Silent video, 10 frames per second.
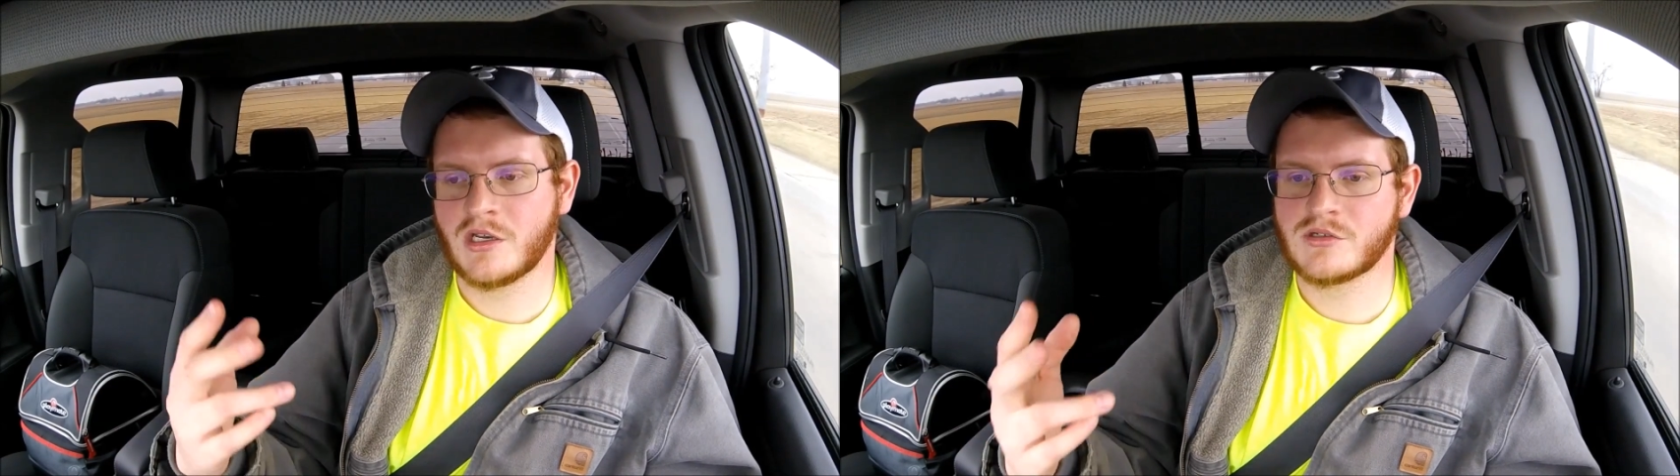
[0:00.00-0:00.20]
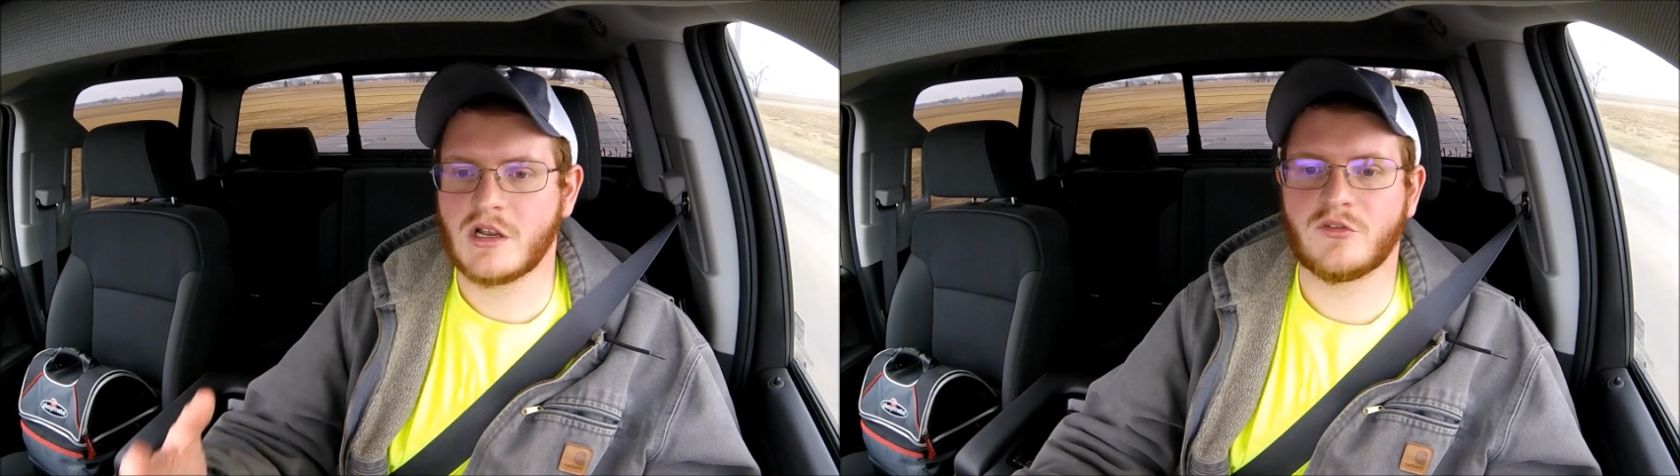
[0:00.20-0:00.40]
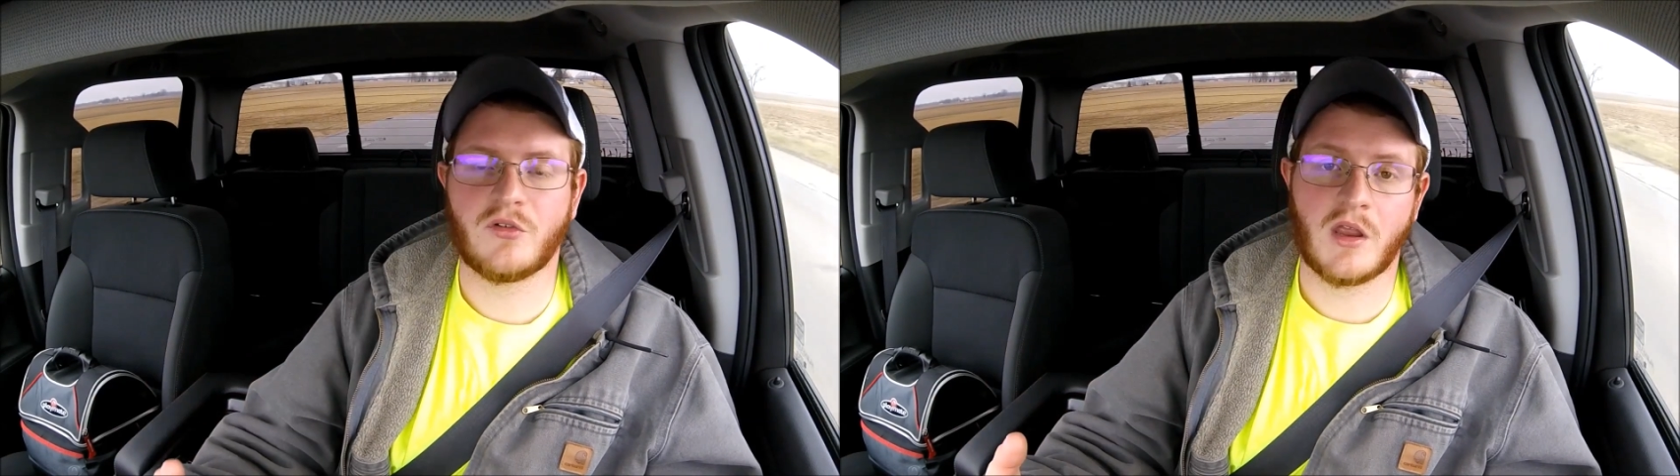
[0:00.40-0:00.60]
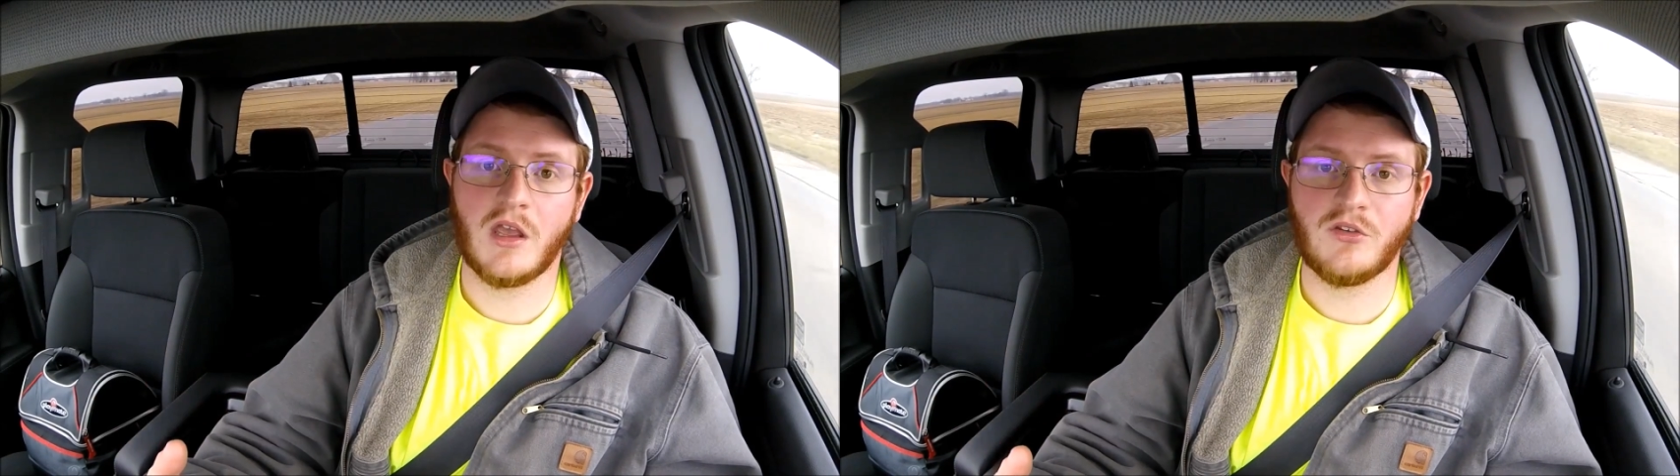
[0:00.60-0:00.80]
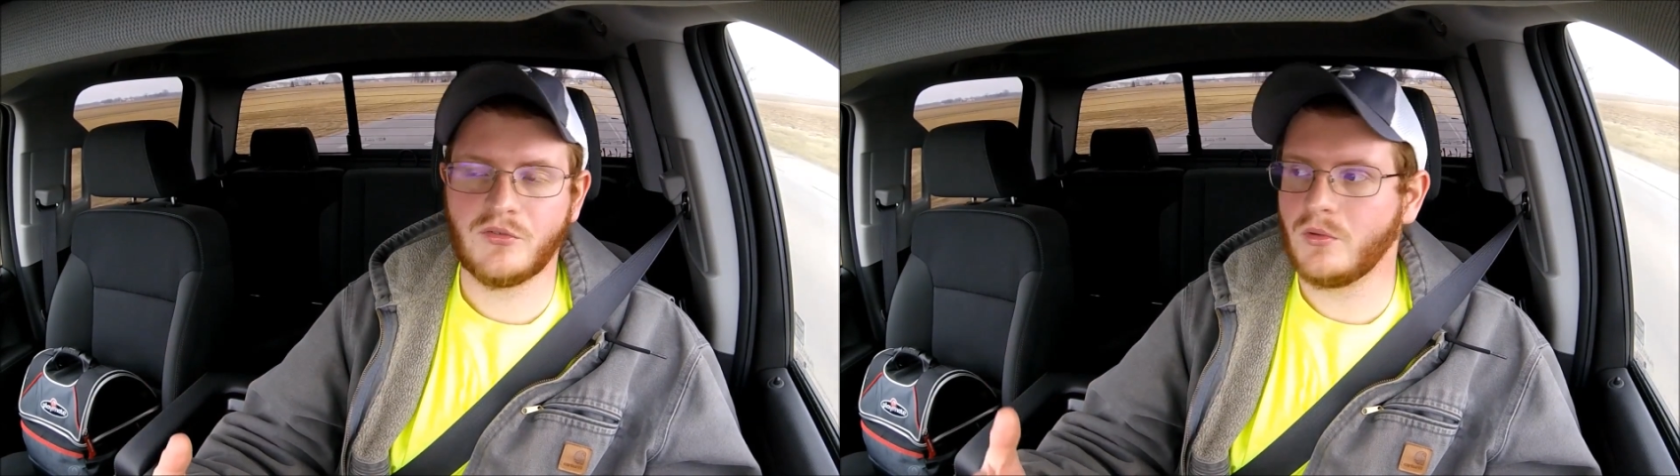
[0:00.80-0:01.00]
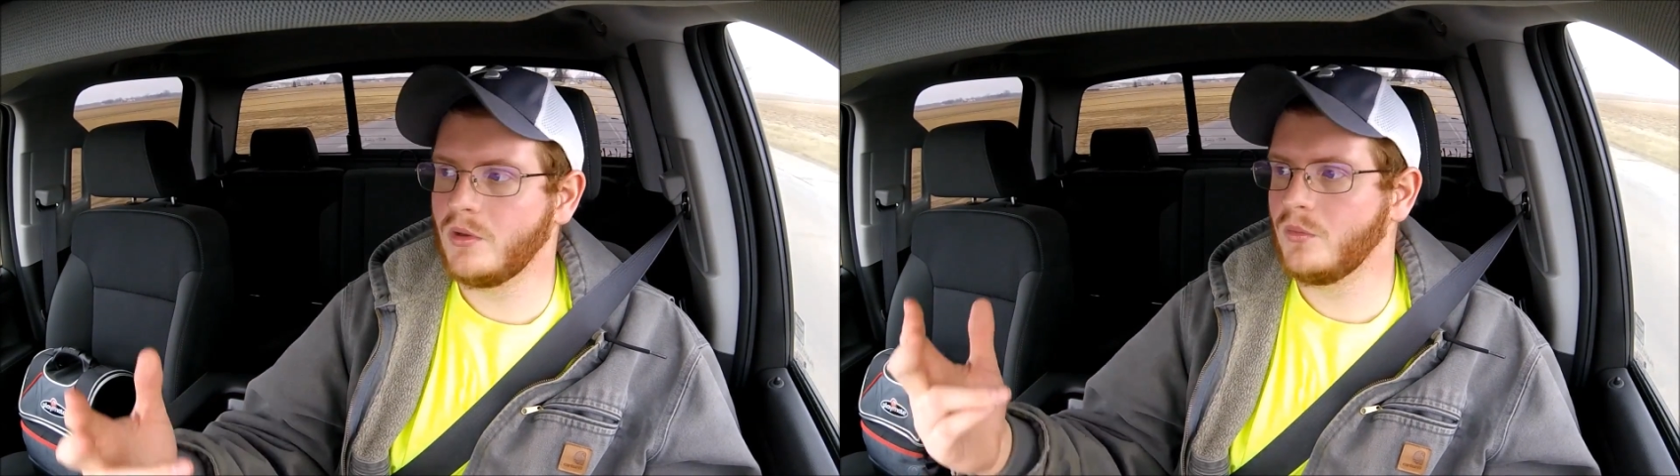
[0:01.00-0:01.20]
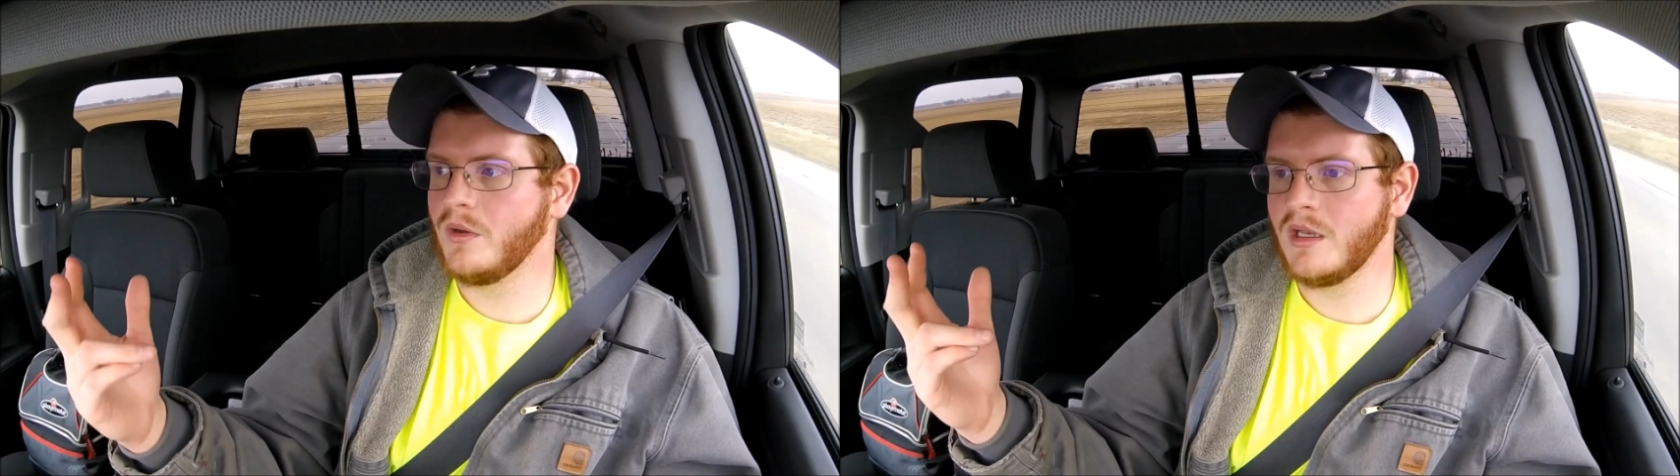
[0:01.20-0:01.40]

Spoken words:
and transfer case fluid.